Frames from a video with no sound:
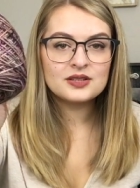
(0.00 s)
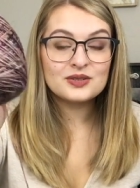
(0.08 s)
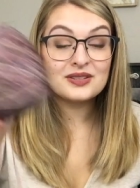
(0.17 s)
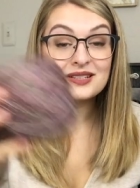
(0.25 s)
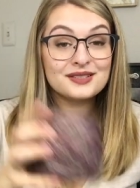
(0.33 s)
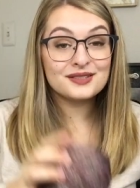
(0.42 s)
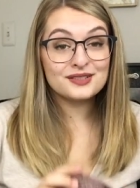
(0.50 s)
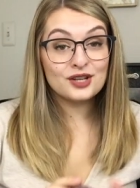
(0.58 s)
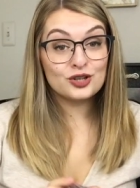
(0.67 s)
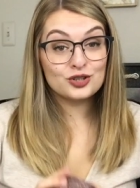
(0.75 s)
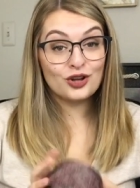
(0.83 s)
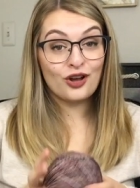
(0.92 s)
So this
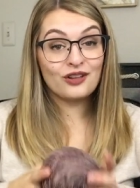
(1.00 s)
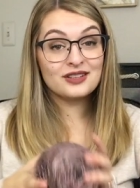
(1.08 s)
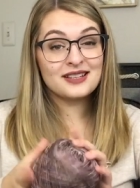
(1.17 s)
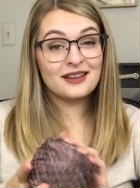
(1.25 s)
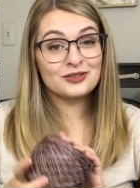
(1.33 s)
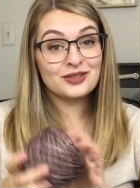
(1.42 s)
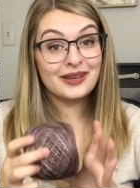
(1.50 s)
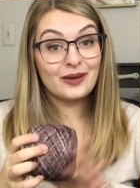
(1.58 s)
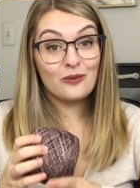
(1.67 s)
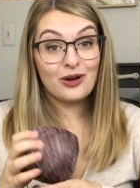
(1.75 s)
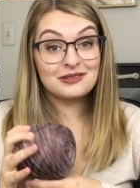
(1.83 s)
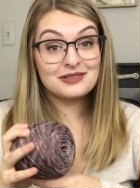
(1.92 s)
shawl is
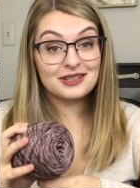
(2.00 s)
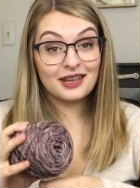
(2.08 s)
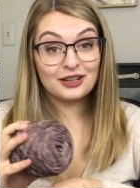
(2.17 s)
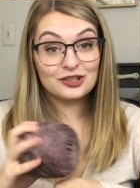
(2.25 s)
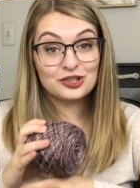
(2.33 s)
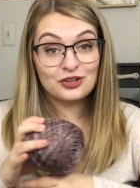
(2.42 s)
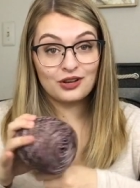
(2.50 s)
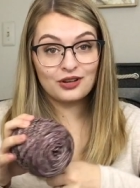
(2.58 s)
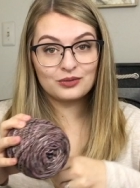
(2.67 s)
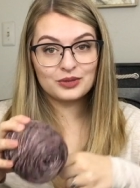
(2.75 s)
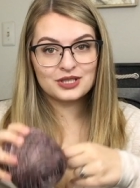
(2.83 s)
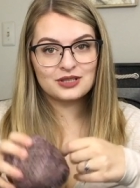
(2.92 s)
actually a 1-skein
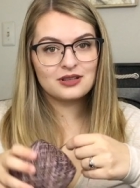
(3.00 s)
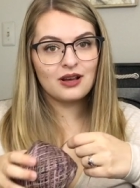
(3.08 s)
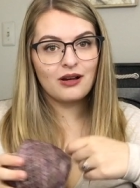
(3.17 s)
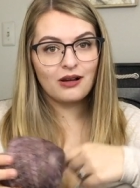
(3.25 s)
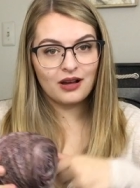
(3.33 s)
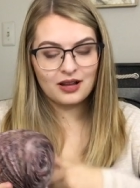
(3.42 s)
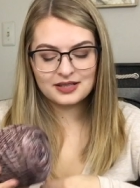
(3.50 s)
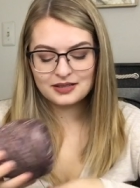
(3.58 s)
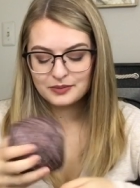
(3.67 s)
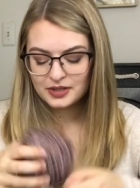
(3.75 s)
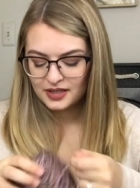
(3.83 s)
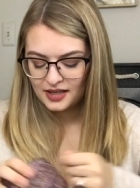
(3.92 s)
shawl, which is
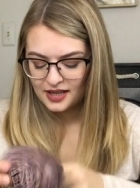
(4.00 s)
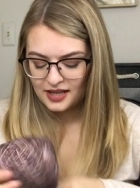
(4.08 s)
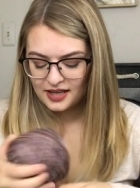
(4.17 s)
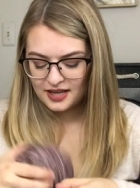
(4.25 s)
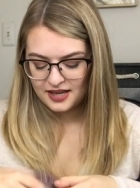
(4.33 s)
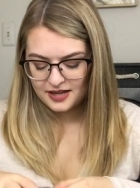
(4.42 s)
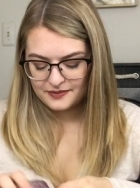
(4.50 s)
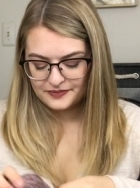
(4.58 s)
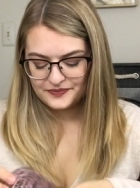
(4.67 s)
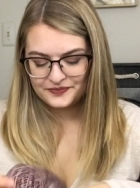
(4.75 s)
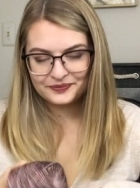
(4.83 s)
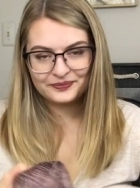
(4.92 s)
awesome.
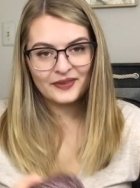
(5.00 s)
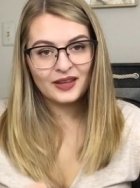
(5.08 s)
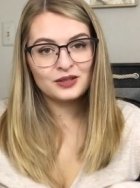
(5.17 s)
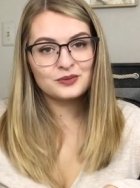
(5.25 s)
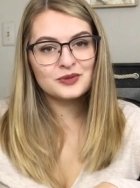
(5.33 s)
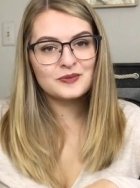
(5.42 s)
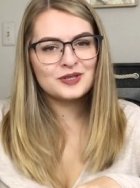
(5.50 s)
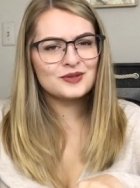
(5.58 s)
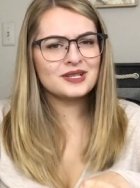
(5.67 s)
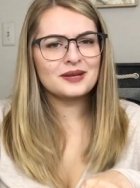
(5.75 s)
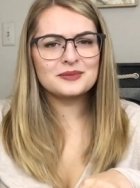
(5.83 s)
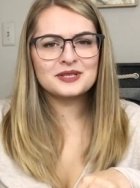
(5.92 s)
Helps me
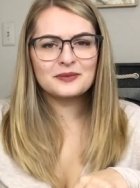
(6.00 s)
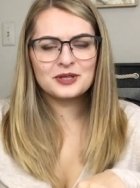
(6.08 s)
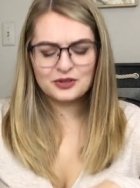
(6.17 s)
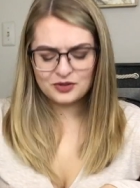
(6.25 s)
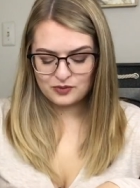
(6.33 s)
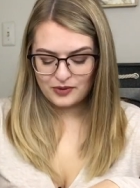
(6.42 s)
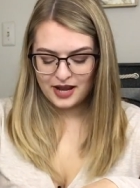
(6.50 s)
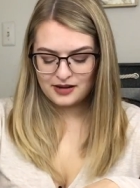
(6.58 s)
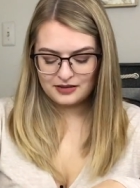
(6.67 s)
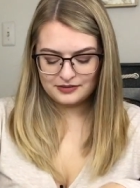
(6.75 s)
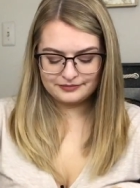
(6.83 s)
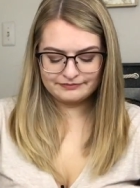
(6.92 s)
use up some of those
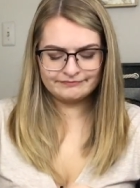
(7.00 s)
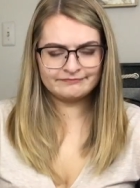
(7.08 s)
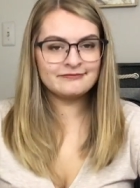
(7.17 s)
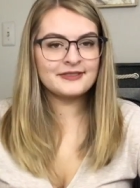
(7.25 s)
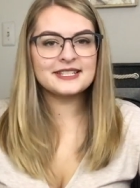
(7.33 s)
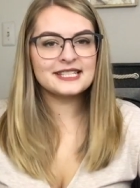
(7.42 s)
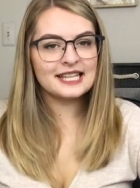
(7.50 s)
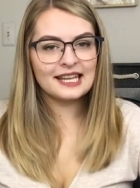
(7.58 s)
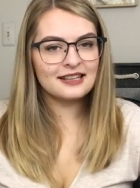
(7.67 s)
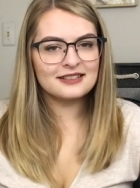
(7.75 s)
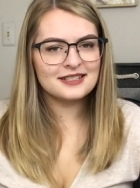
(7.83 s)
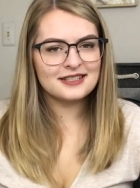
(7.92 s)
random
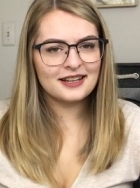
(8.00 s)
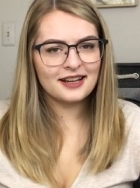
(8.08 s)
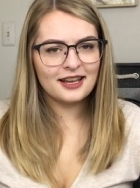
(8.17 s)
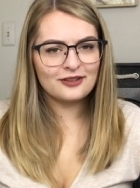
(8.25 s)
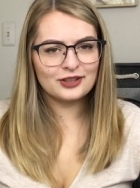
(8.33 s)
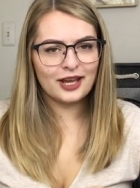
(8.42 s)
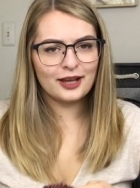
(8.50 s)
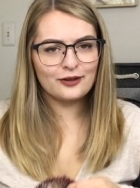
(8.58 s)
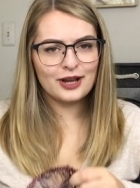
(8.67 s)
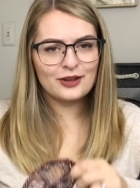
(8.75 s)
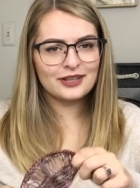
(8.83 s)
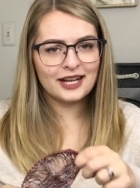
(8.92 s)
skeins that I have
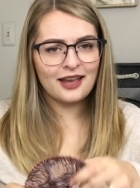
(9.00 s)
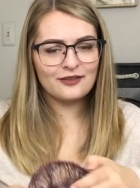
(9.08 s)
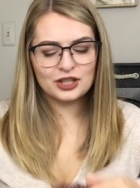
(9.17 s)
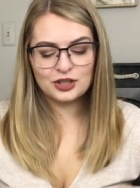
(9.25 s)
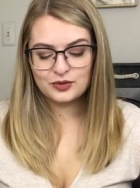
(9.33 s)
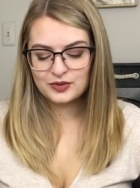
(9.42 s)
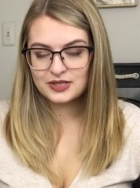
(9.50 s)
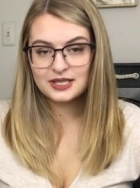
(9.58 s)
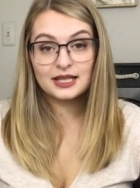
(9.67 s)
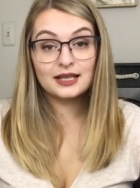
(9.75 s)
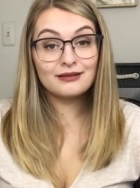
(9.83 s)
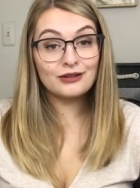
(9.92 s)
lying around that I haven't
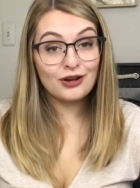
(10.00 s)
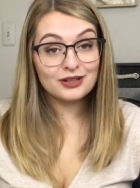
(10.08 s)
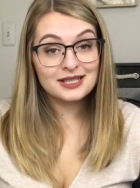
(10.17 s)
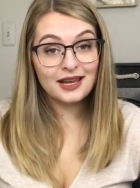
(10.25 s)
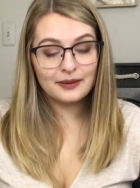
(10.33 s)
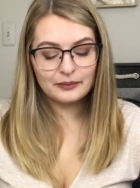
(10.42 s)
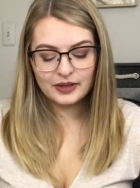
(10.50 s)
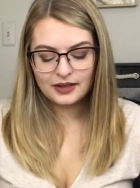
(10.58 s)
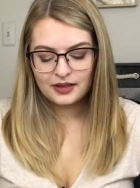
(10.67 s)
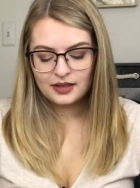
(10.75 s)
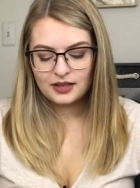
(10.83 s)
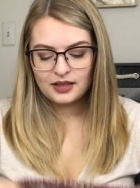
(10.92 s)
used in a long time,
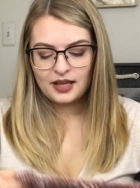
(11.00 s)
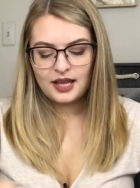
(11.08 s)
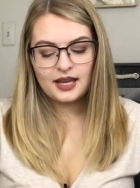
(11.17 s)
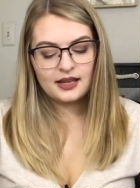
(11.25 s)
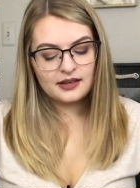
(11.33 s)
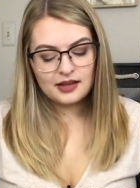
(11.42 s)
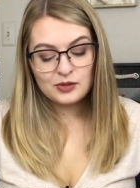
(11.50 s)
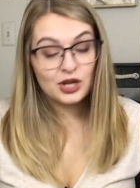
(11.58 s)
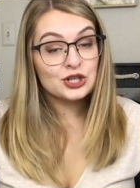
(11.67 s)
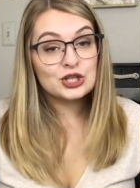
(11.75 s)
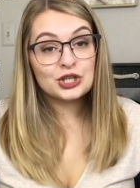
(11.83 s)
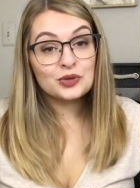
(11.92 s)
and I'm
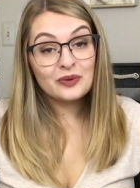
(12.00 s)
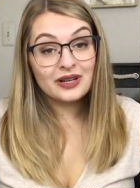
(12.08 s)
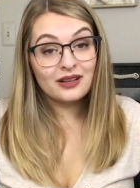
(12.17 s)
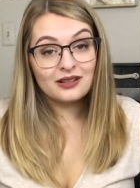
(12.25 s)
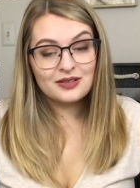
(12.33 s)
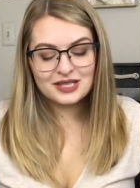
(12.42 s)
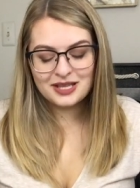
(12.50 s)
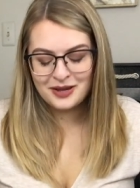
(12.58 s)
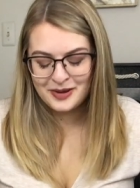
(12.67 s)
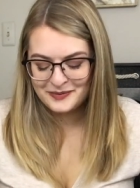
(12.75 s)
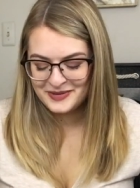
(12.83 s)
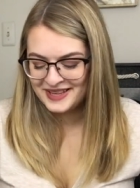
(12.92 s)
not sure when I'll use
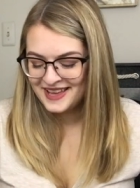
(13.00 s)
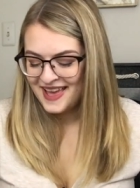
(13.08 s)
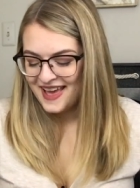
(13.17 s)
them.